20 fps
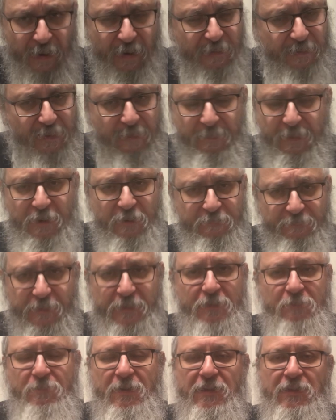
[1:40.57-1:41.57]
They made a
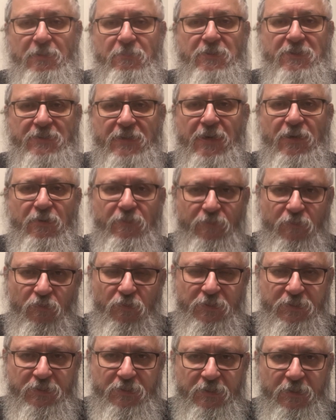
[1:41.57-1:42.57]
fundamental mistake, of
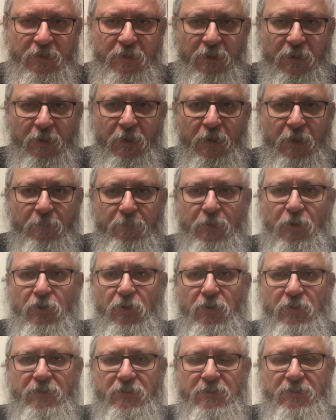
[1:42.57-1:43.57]
course,
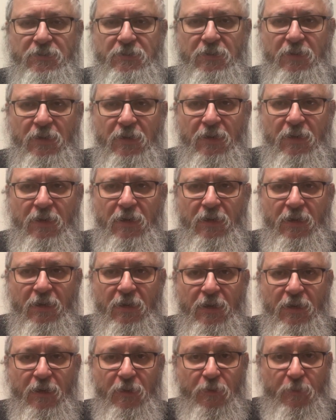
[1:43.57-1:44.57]
because
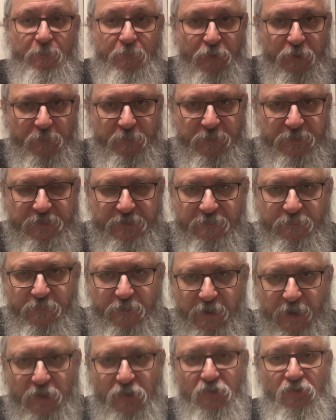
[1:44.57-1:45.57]
the purpose of
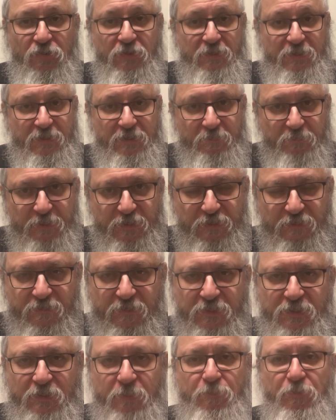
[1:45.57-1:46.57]
creation is
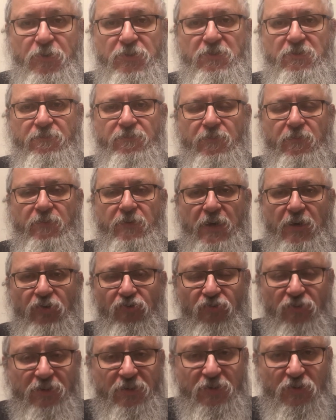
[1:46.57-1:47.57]
mitzvahs. The purpose of
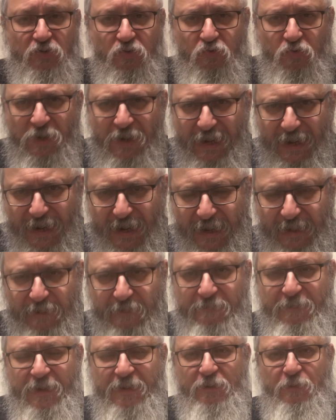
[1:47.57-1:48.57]
creation is to
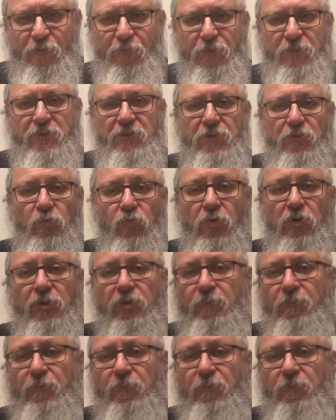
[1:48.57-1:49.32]
elevate the physical world.